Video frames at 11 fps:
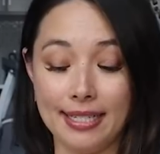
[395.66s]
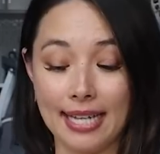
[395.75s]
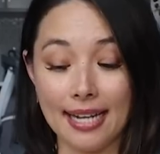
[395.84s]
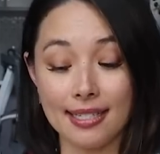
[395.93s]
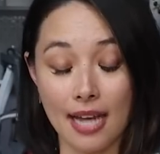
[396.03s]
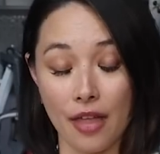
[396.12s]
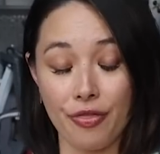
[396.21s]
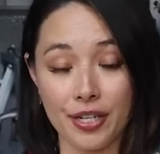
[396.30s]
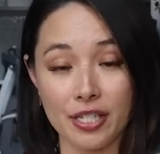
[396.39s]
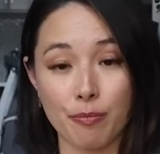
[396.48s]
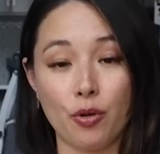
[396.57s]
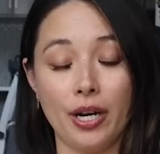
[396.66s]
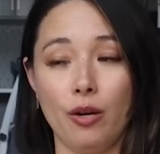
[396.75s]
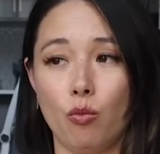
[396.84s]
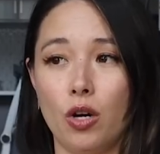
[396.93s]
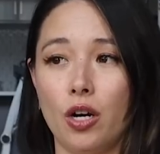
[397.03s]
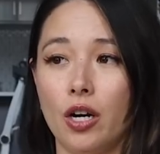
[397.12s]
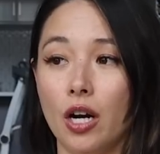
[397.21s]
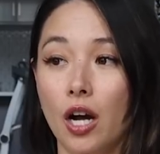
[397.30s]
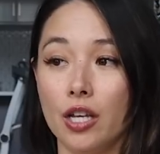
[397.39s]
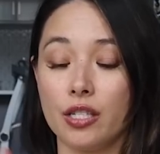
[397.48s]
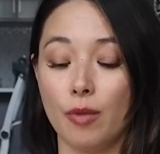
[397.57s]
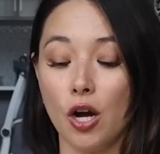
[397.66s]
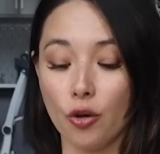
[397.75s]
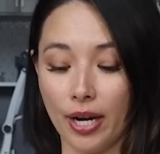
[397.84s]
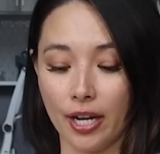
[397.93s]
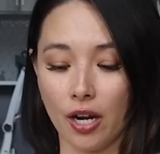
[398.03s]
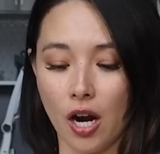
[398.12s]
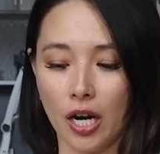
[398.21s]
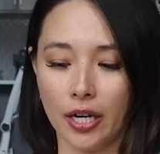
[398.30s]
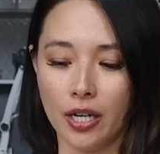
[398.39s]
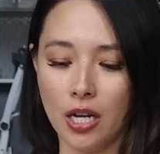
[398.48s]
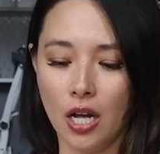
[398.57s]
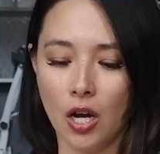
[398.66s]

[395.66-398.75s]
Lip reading: debts at this point were a small credit card,